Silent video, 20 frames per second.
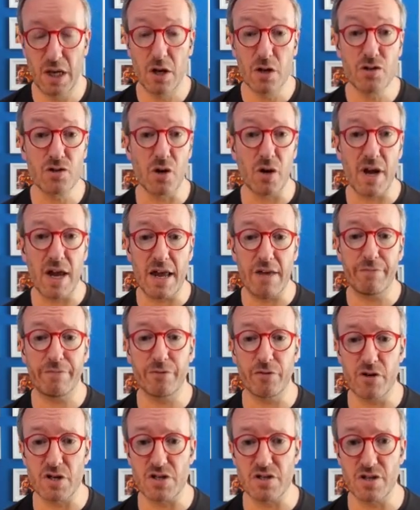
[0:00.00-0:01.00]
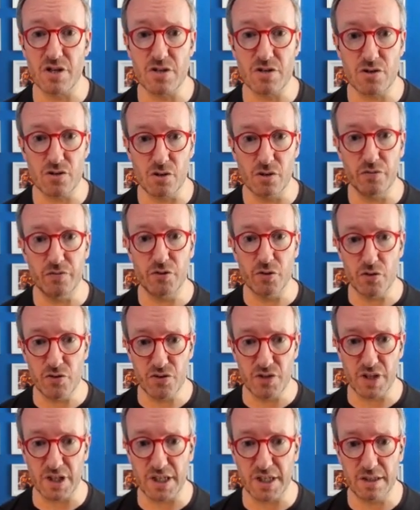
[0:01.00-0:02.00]
So if, for instance, you've
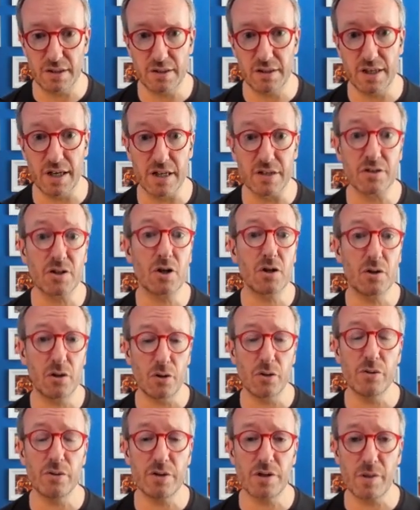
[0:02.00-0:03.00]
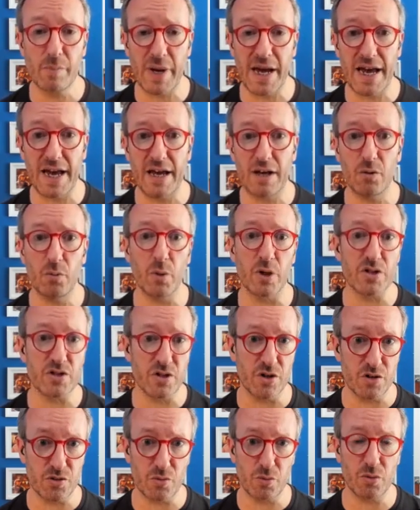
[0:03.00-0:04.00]
used the git clone command, which
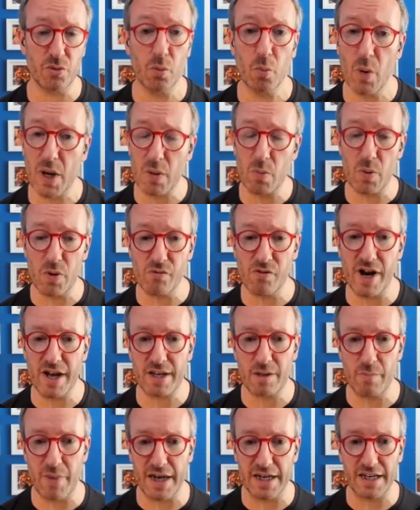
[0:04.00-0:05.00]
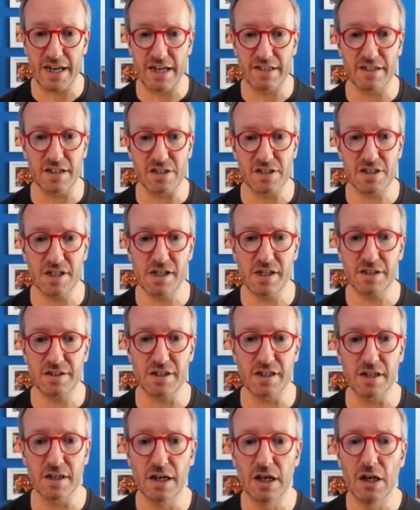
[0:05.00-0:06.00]
is the way we recommend getting
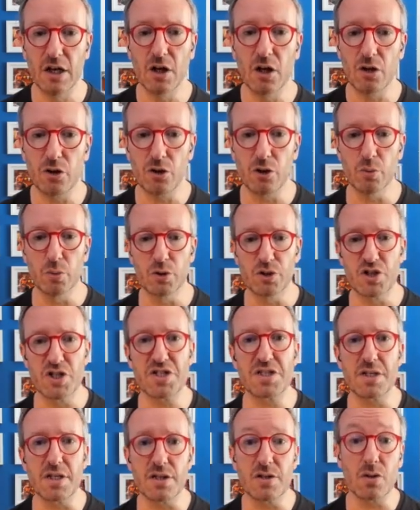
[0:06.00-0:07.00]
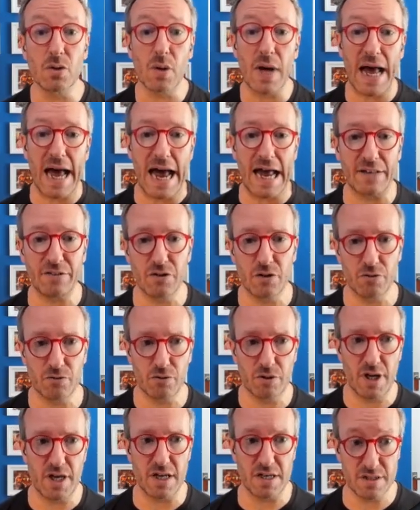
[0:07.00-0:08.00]
started, you will just need to add
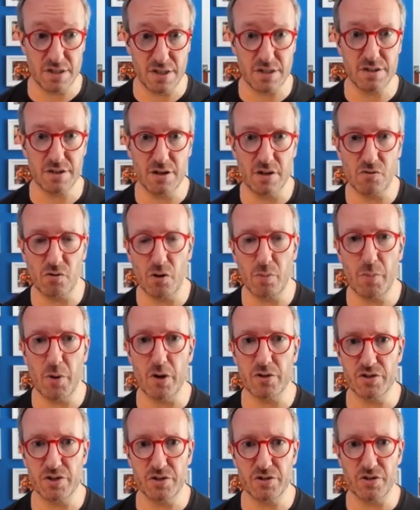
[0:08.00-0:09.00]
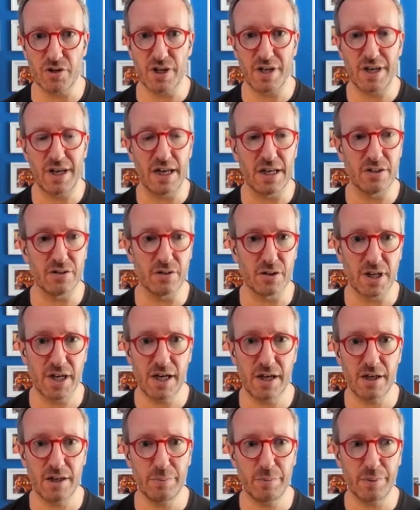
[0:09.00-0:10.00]
the existing repository into
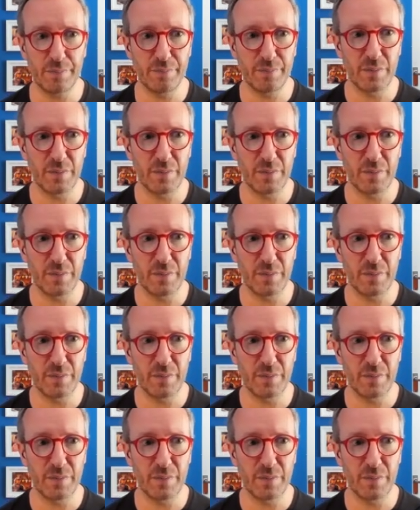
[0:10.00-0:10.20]
GitHub.